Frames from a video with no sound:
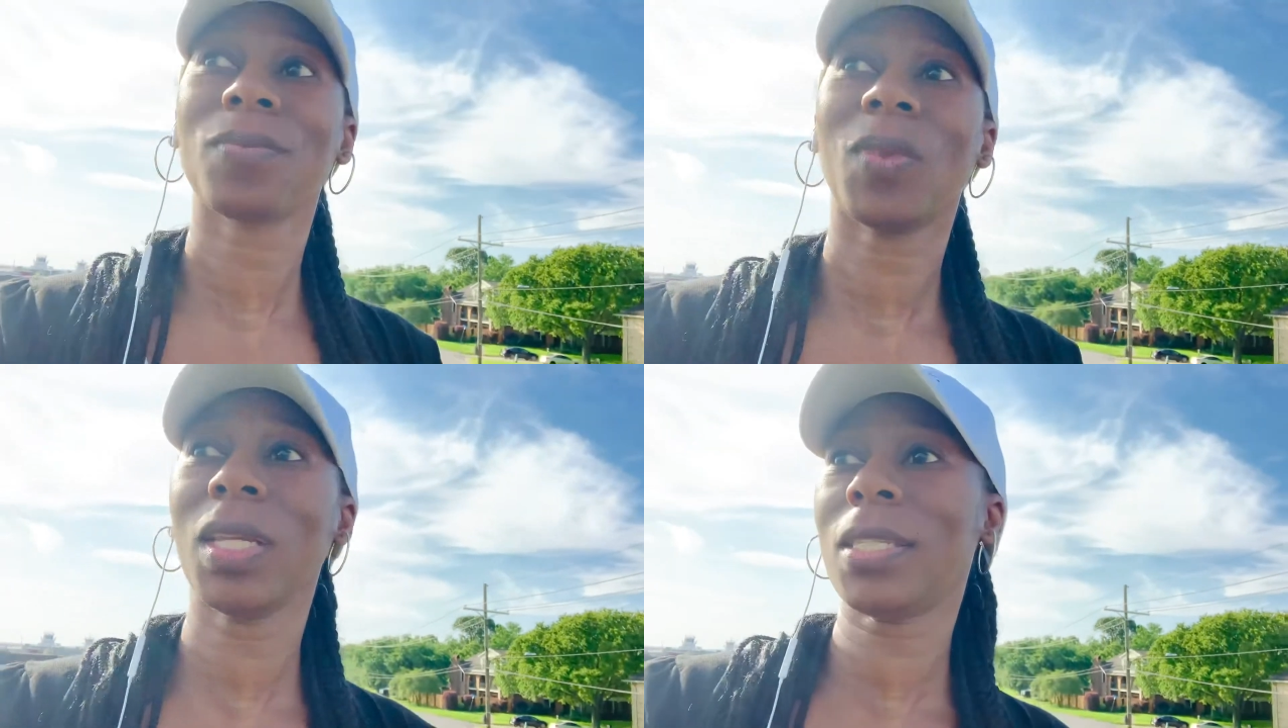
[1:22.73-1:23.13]

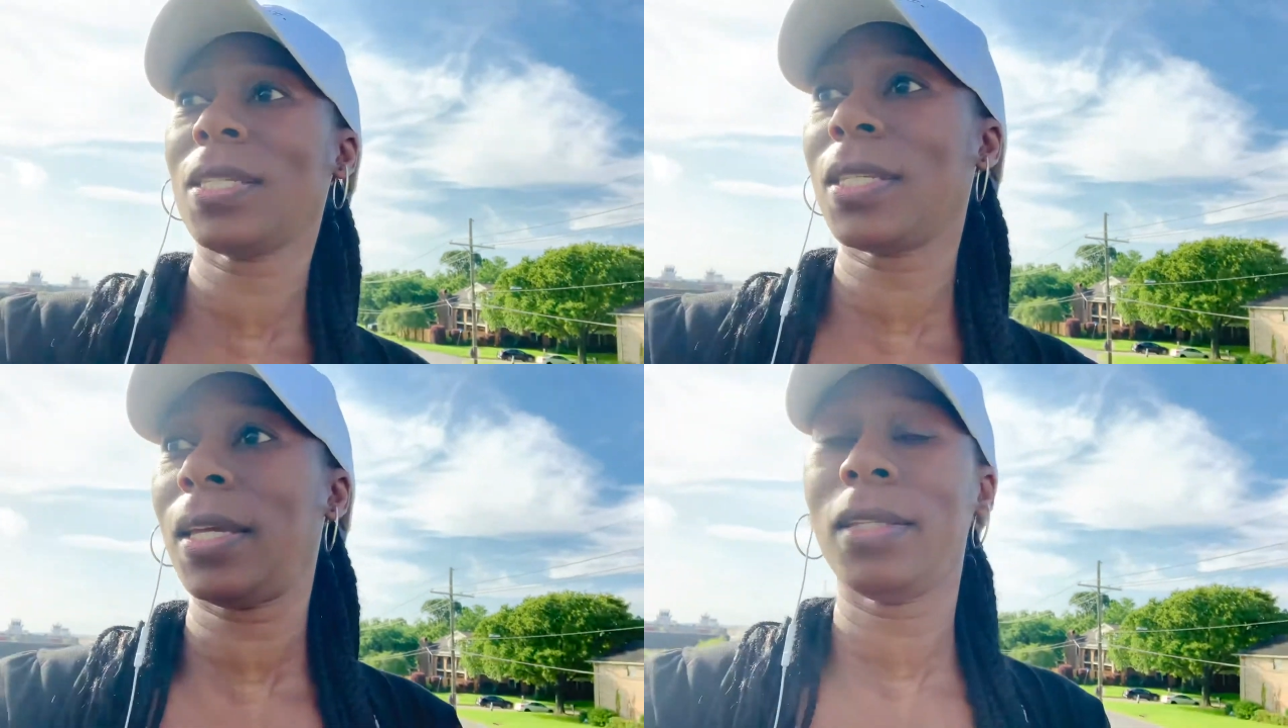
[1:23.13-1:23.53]
this
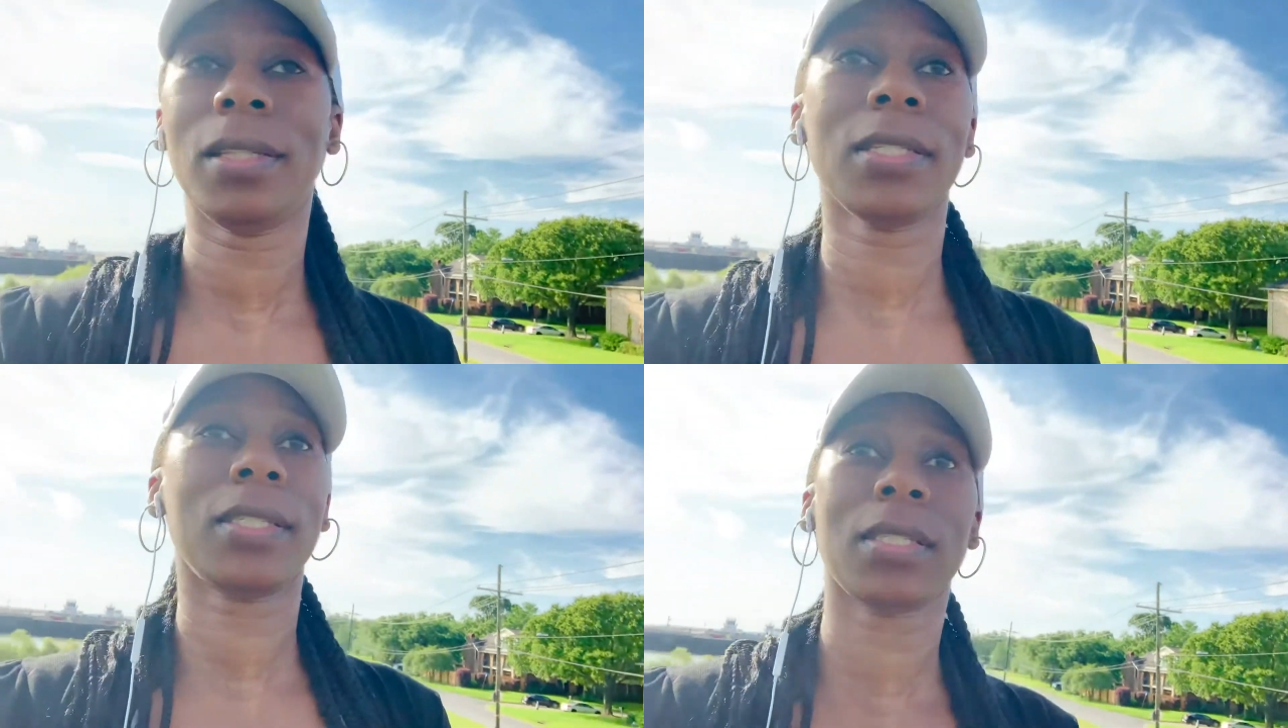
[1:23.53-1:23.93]
is it,
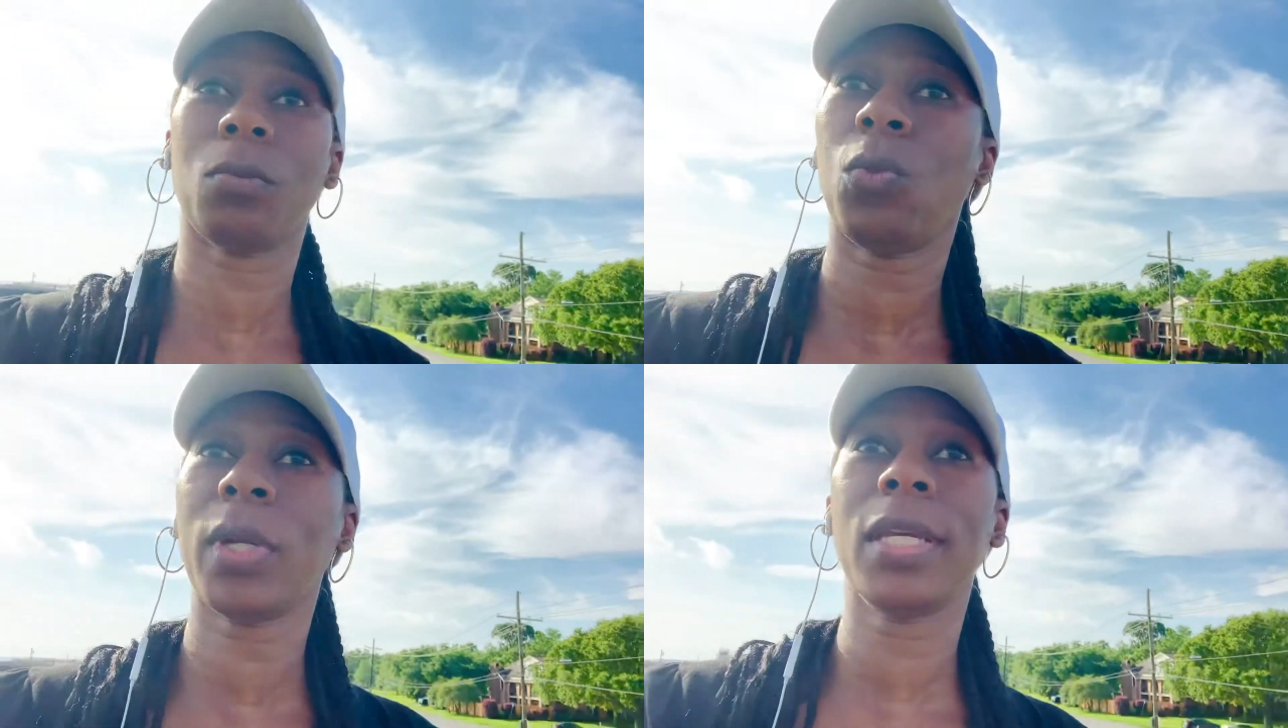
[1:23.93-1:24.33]

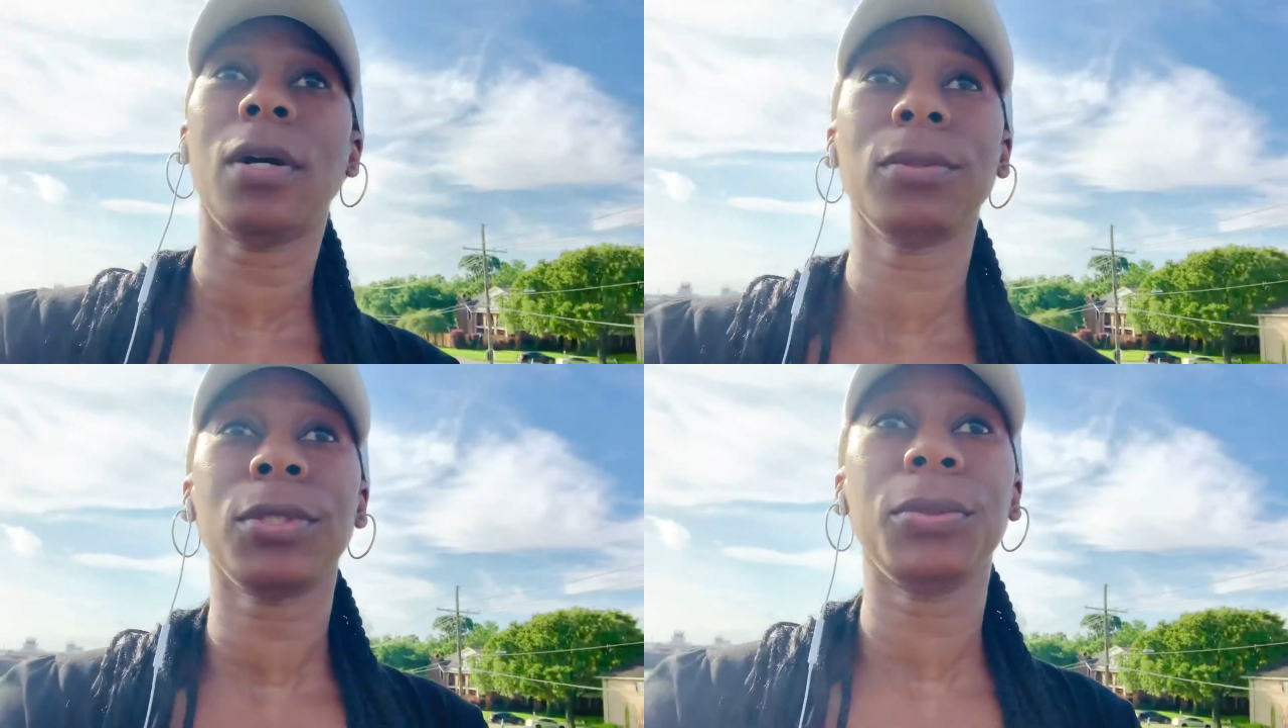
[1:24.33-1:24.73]
we
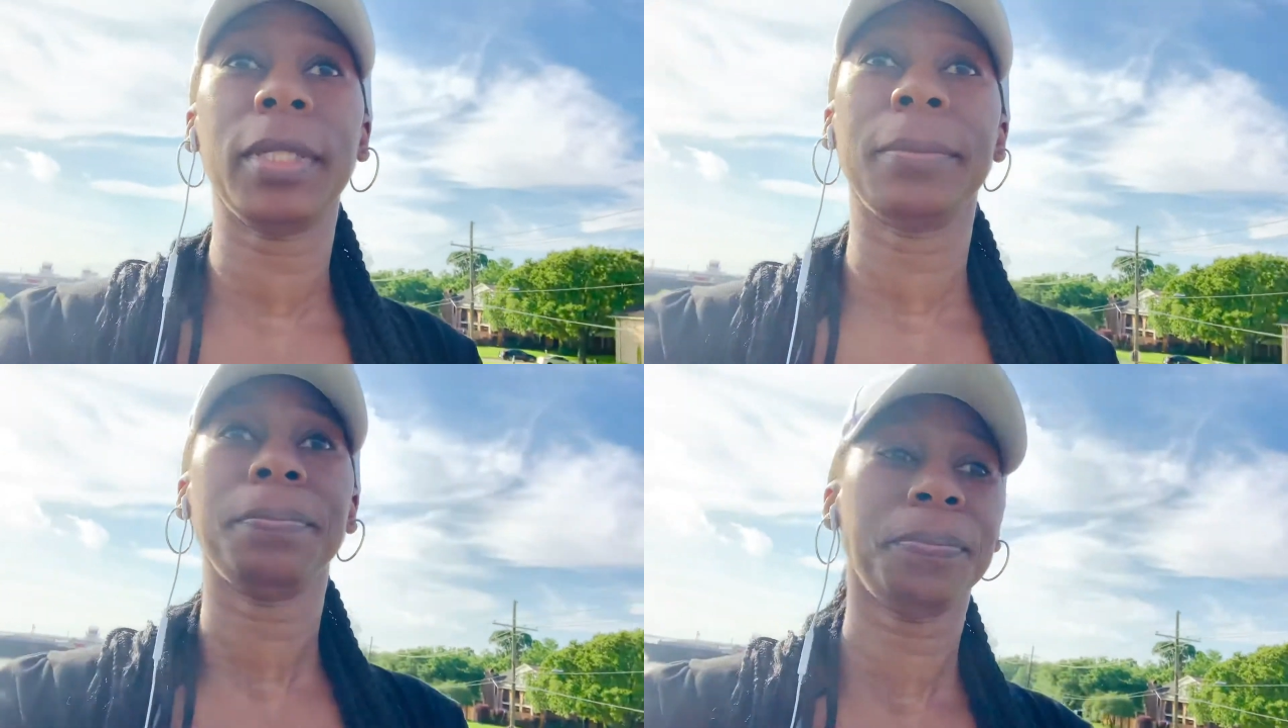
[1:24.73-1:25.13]
gonna do it.